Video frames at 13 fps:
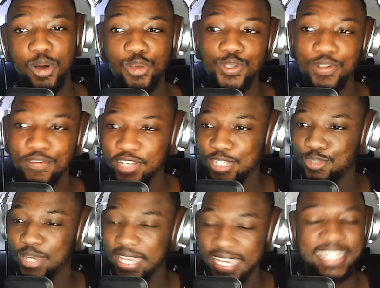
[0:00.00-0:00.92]
Also, don't forget
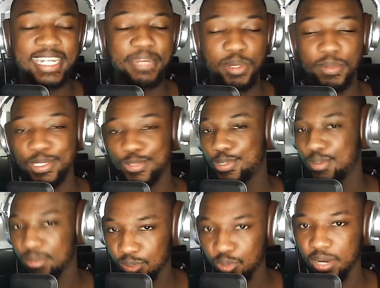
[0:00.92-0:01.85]
to hit the bell button when you
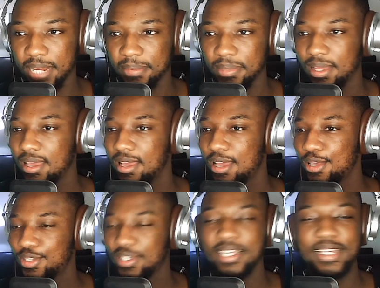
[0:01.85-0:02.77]
subscribe,
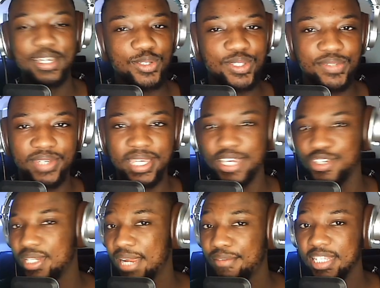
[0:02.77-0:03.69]
so you can get
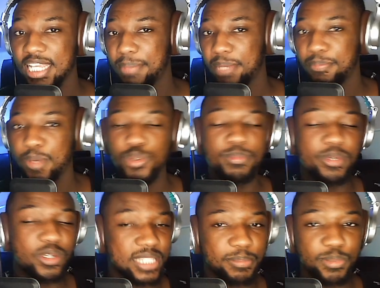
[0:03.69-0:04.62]
notification every time I post,
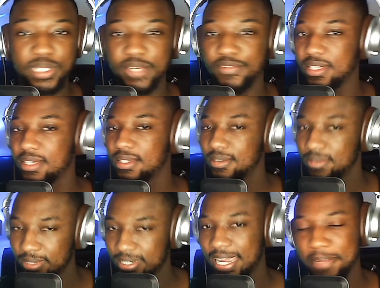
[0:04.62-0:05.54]
because I post every single
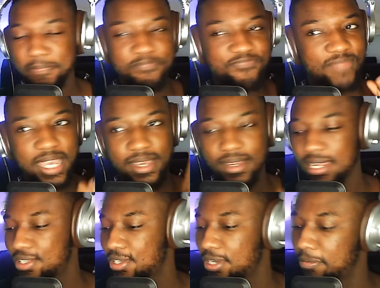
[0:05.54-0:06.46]
day.
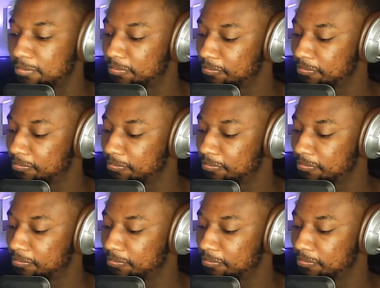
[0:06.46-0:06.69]
Let's go.